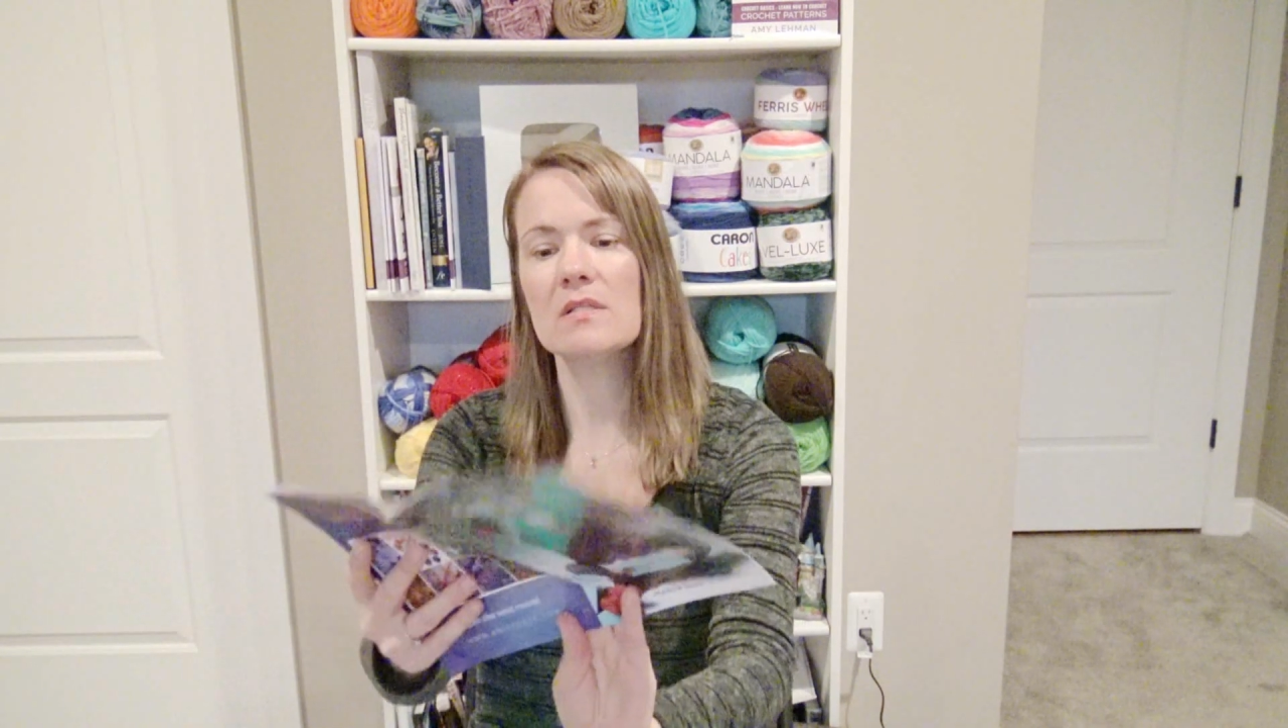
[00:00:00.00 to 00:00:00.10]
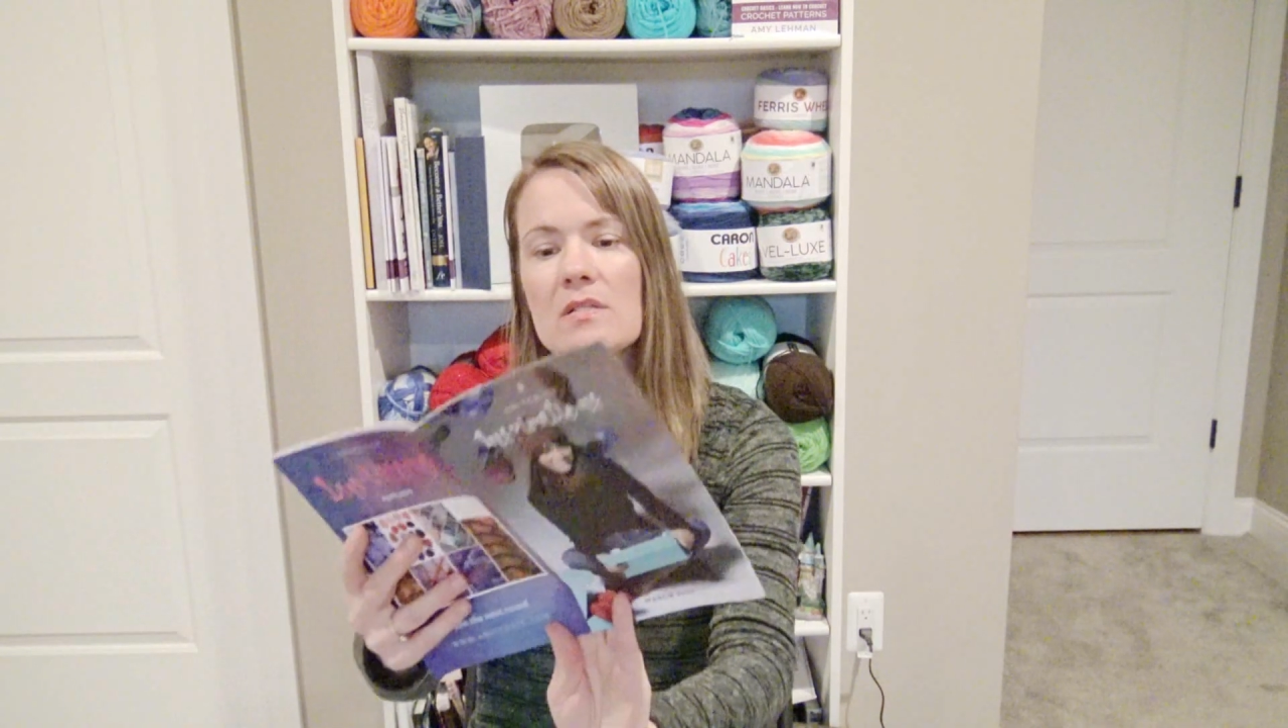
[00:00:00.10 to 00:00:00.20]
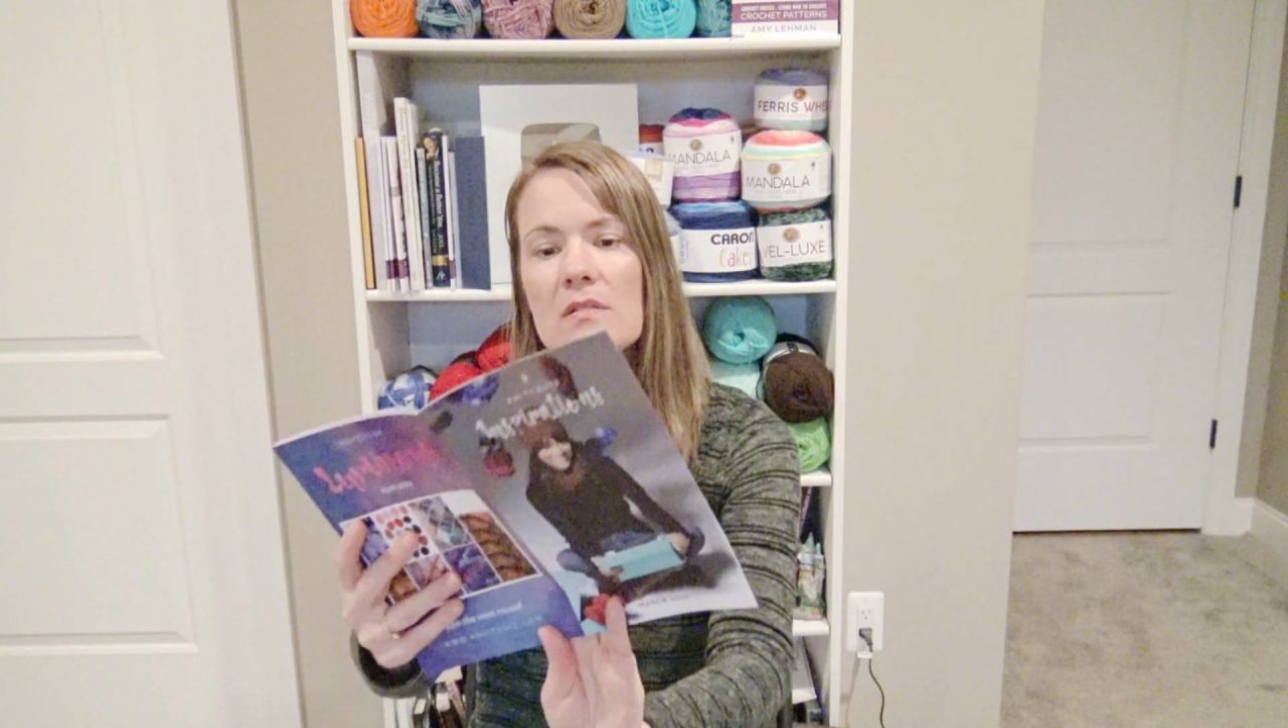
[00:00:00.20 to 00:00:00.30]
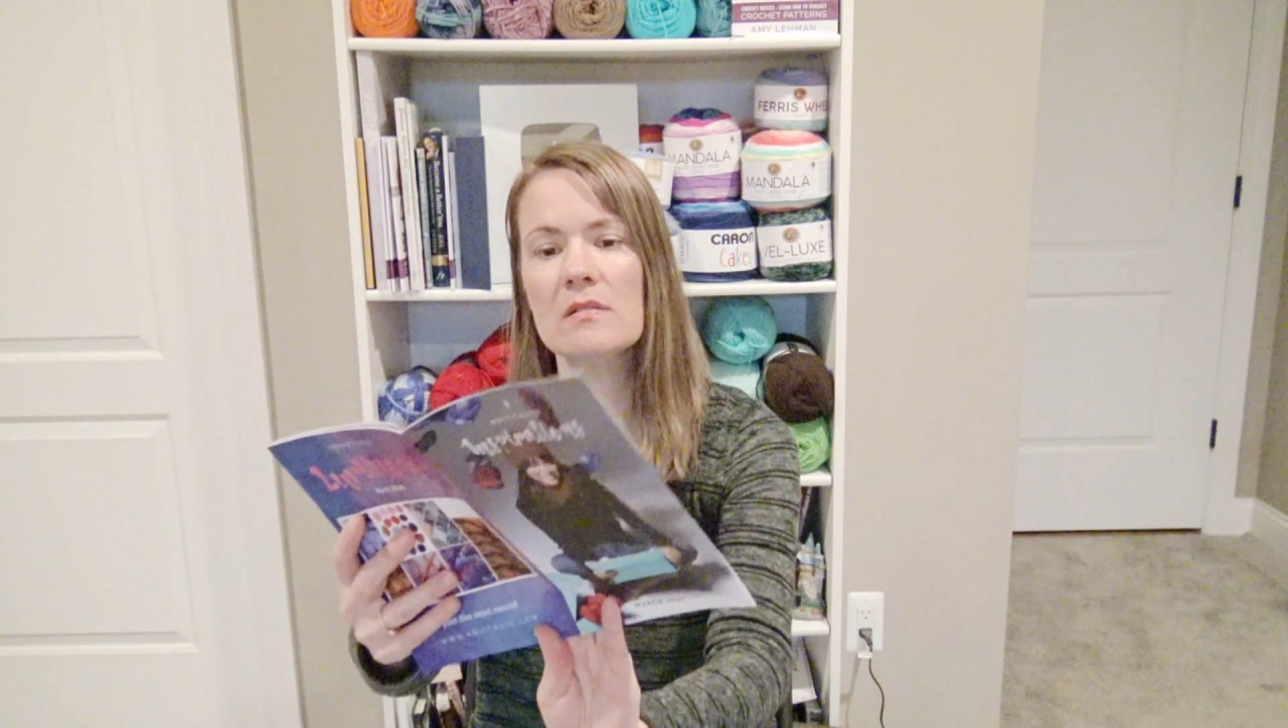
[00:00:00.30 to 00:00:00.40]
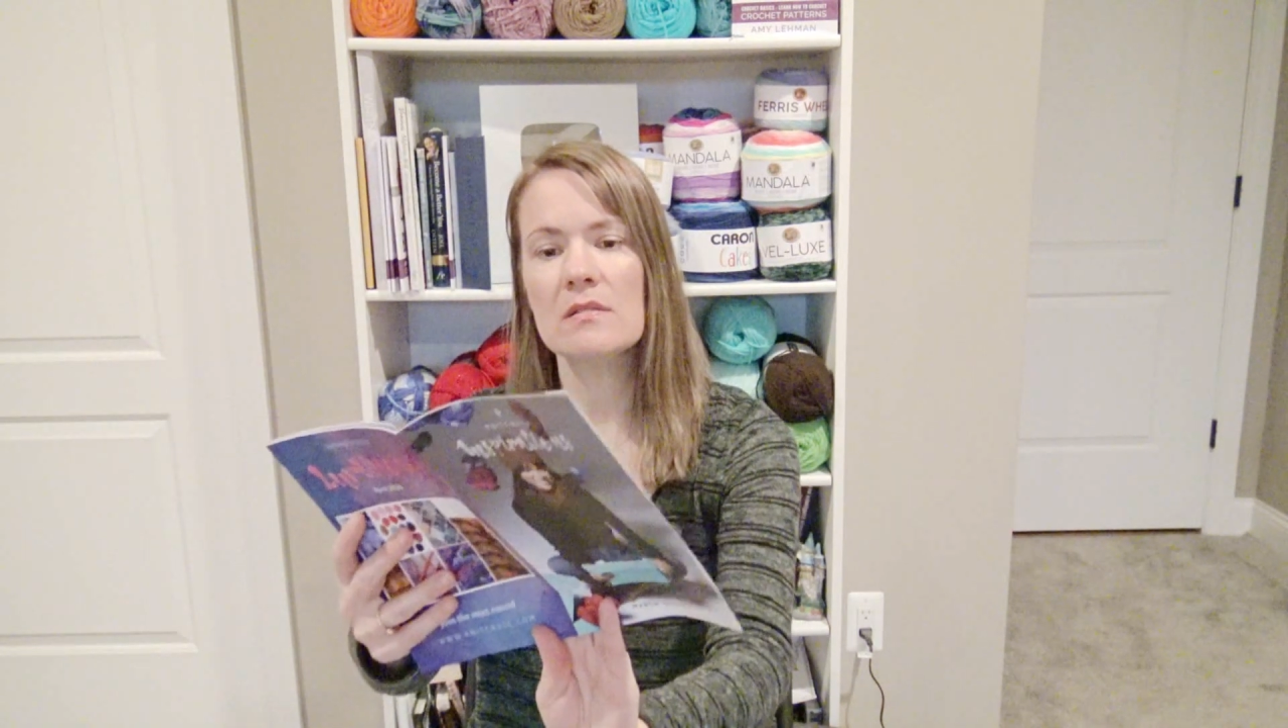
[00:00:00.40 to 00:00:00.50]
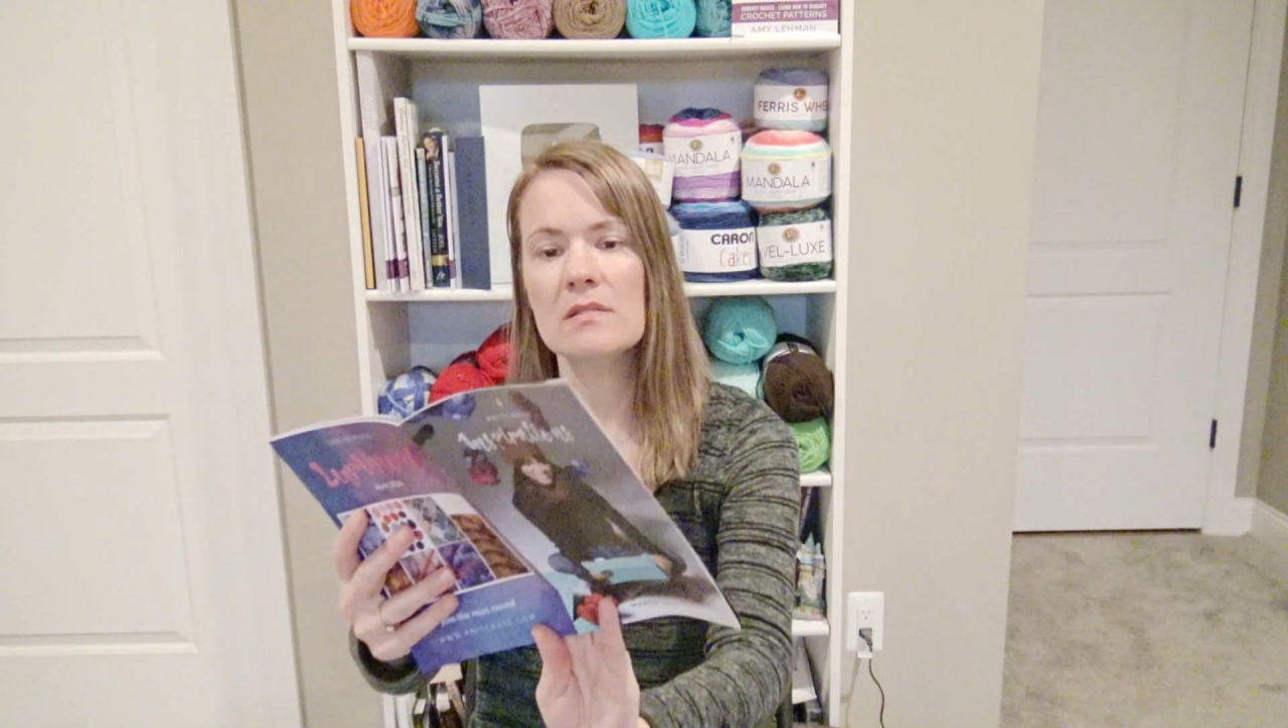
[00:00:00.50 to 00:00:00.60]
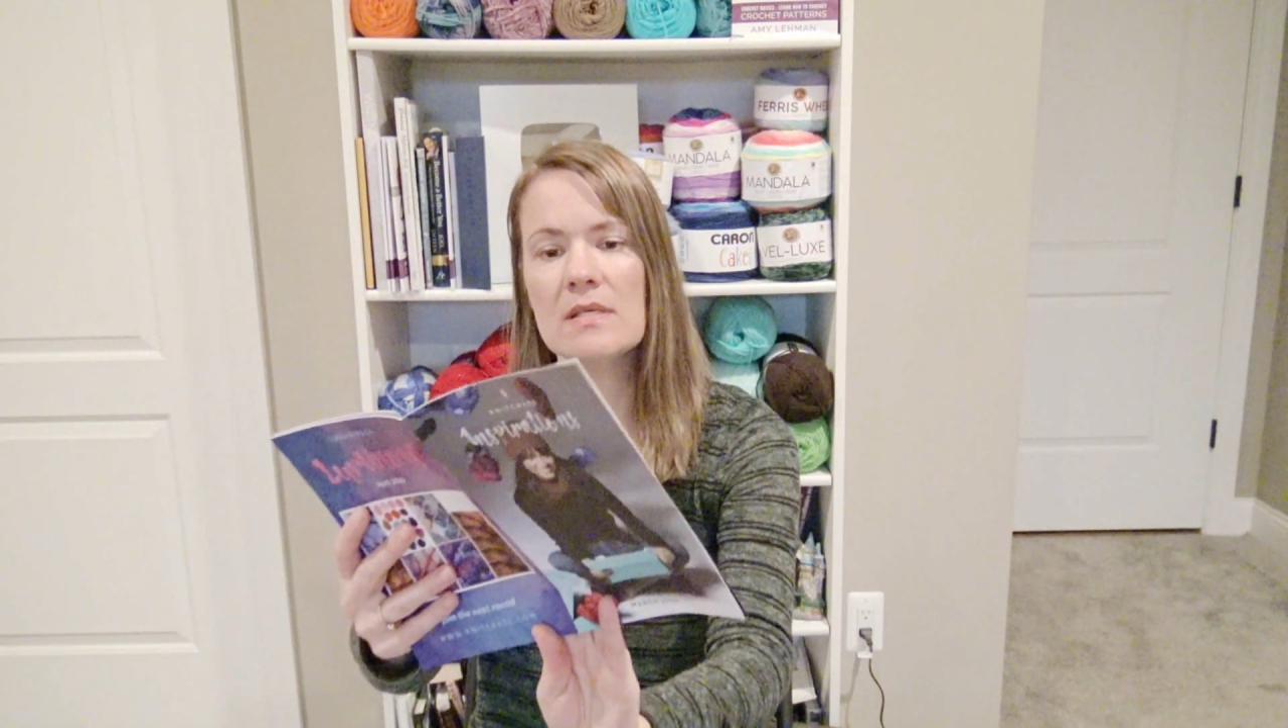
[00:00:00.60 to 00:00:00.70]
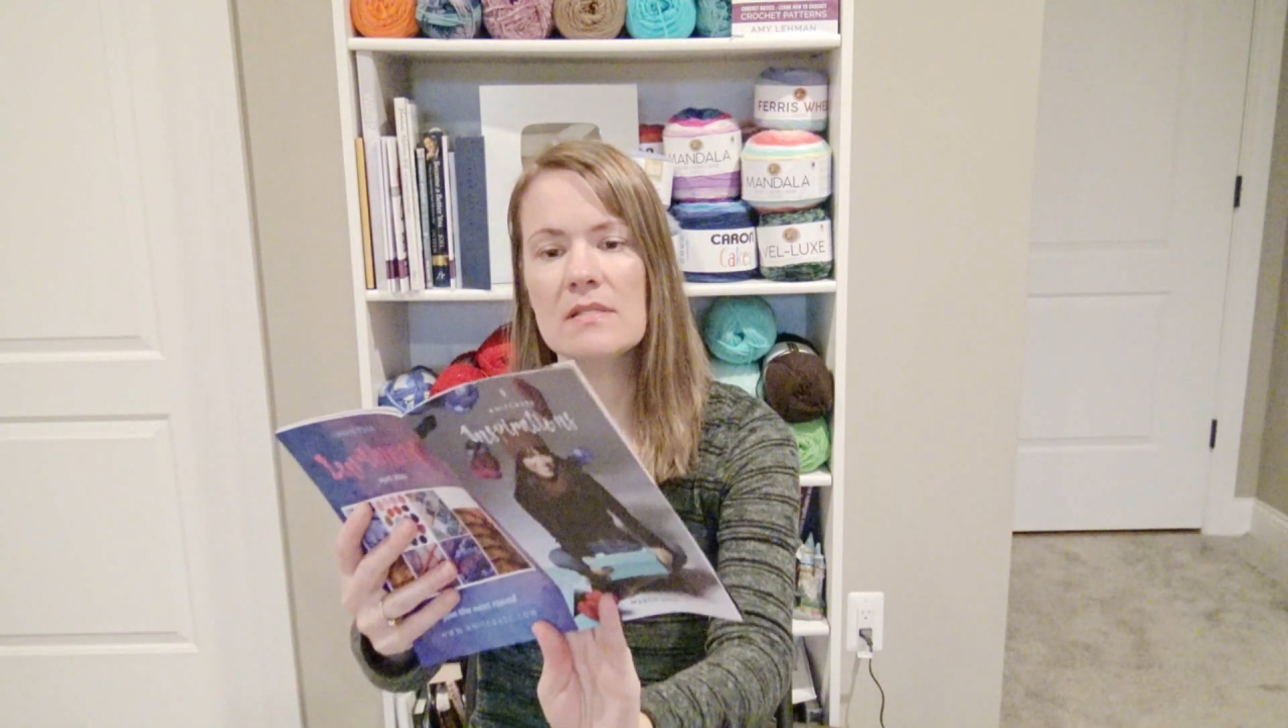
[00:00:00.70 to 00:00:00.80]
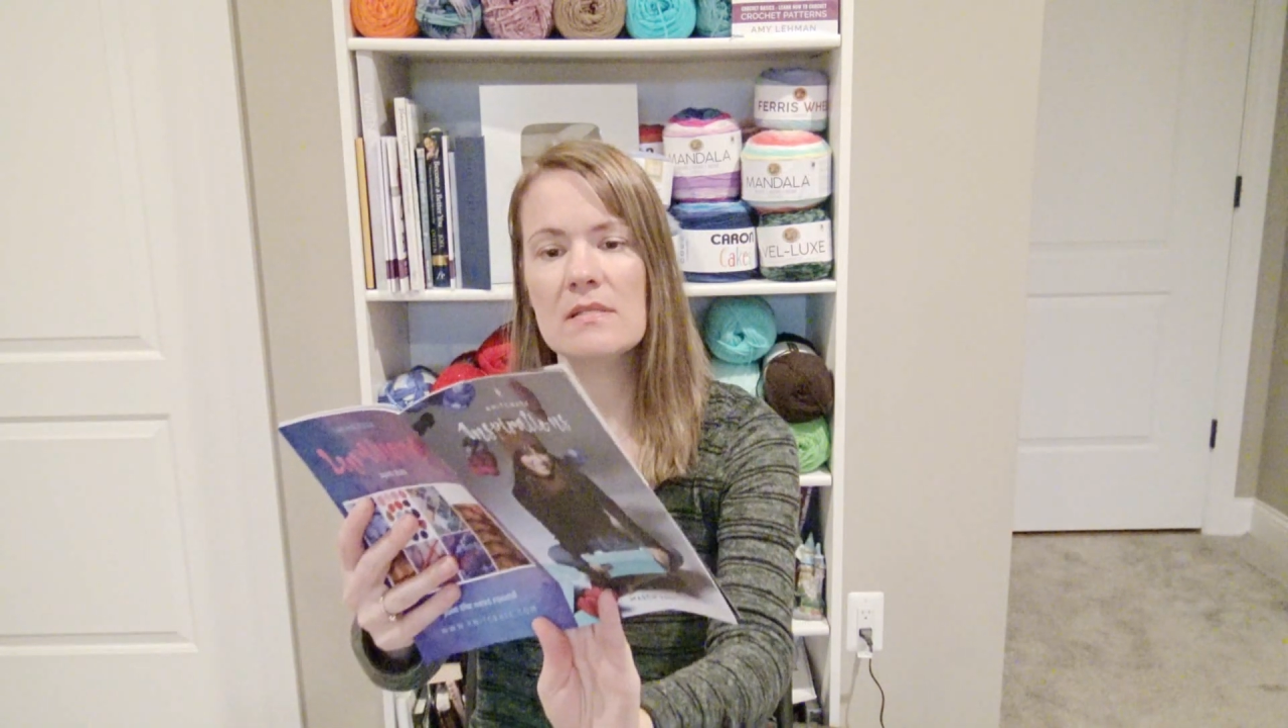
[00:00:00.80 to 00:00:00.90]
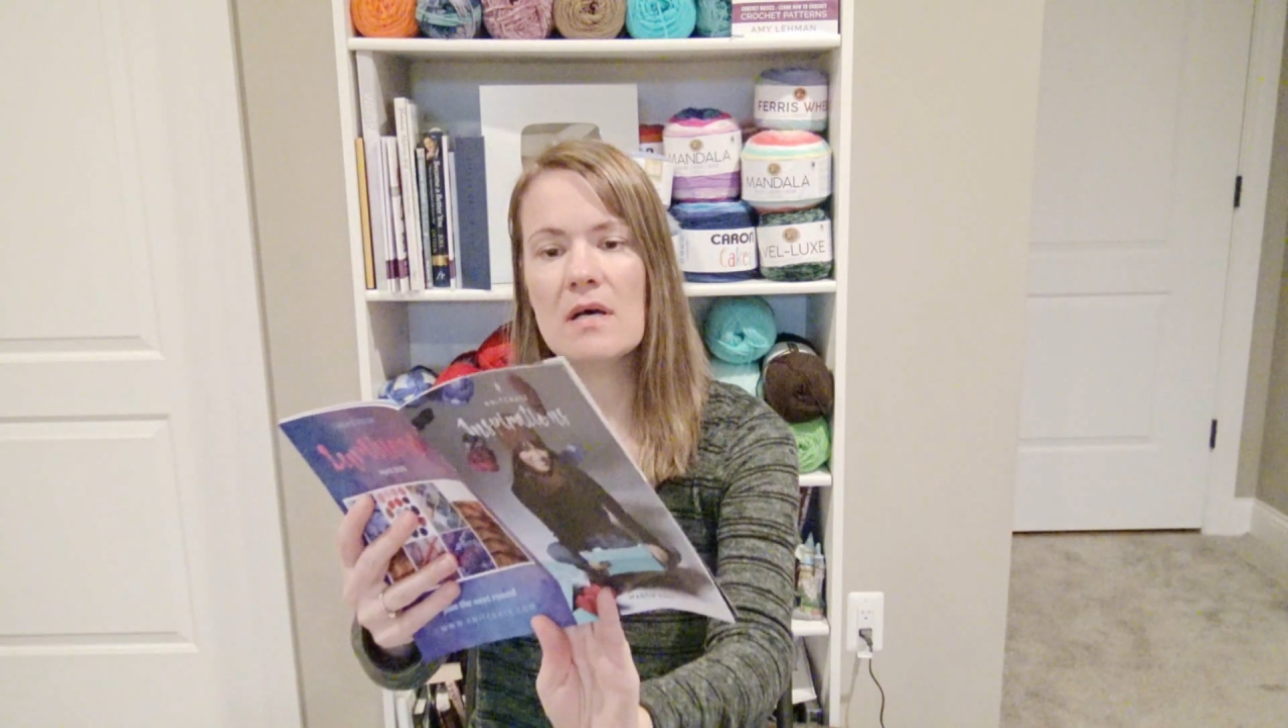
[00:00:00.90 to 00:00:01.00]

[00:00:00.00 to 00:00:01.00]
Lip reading: says